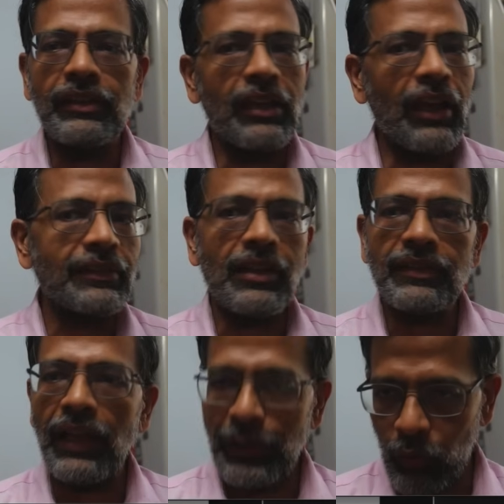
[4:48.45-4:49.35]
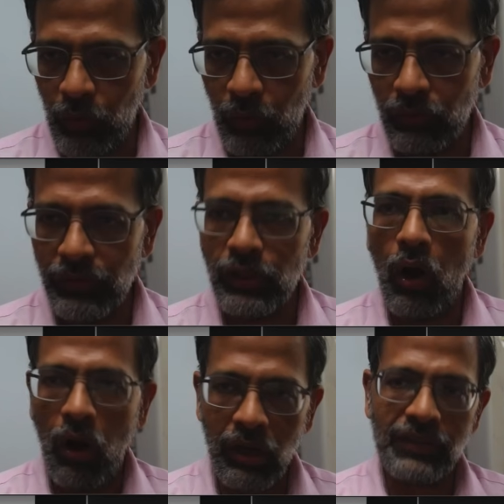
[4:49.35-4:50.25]
The answer is I don't know. The
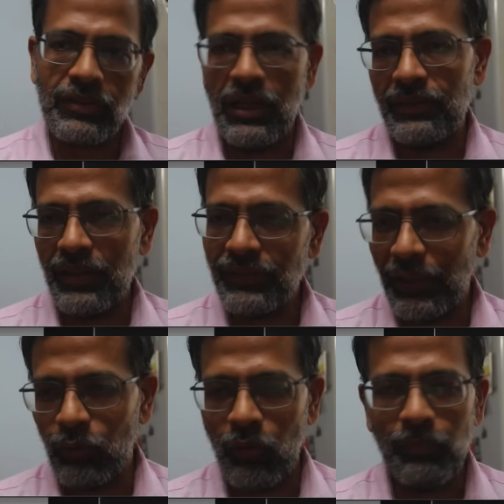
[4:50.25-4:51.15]
honest answer is I don't know.